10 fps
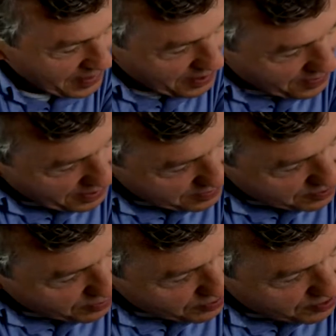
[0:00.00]
All right,
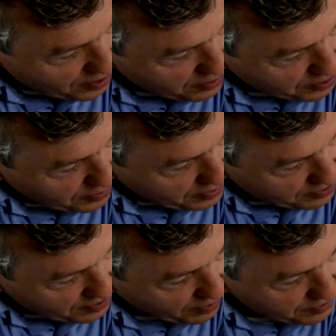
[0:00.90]
so 0 degrees
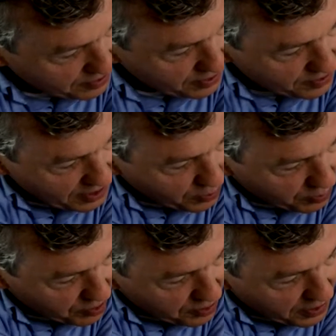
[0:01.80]
Celsius
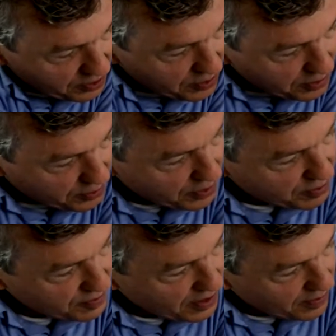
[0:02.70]
equals 32
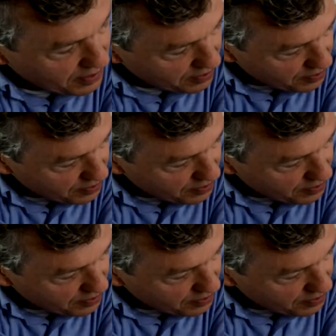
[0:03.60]
degrees Fahrenheit.